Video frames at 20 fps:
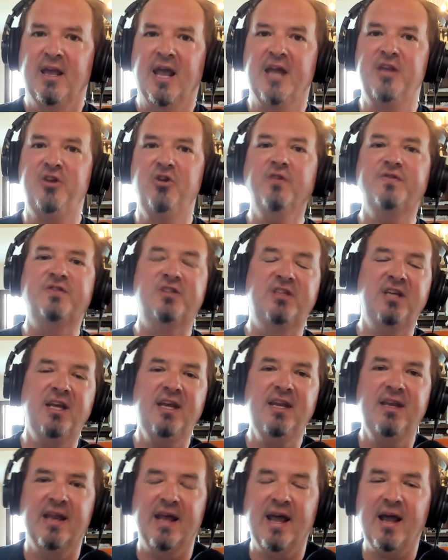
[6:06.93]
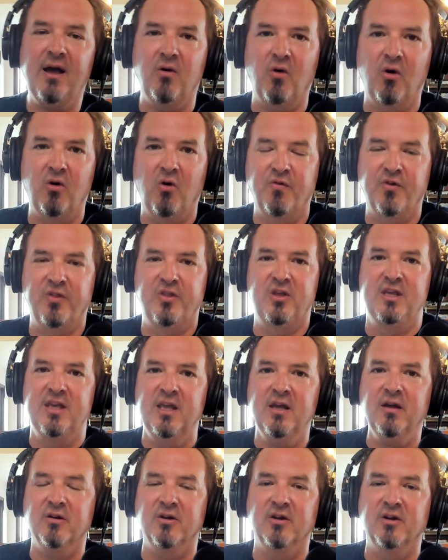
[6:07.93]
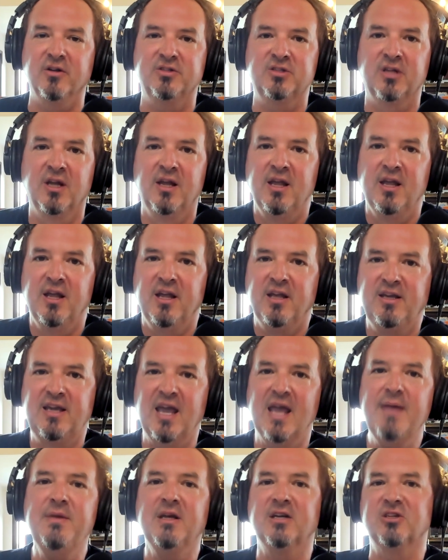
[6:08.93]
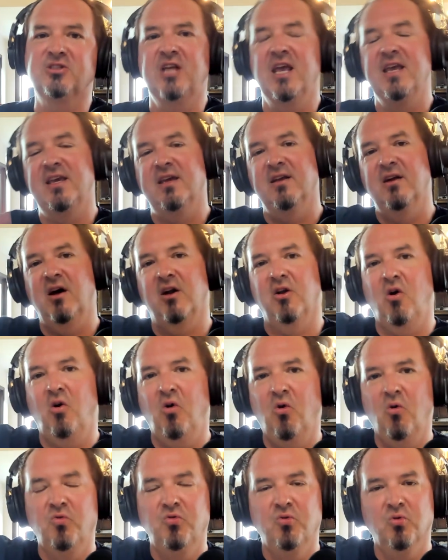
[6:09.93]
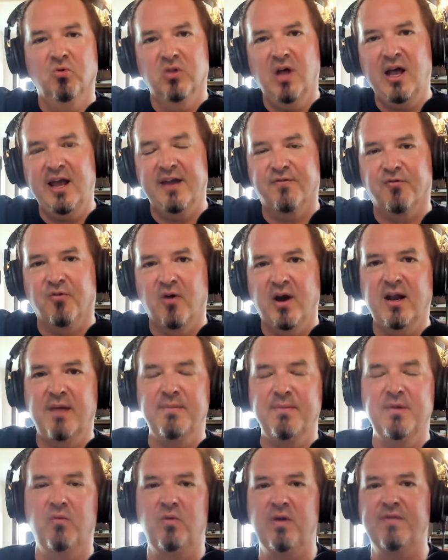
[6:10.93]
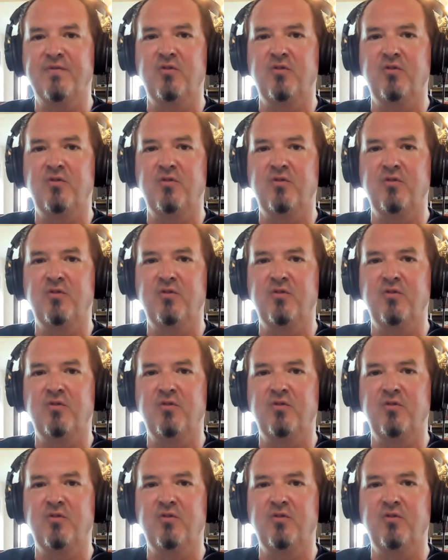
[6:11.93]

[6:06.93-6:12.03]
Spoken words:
And you've seen now over the years, gaming has taken on a whole new life, right? I mean,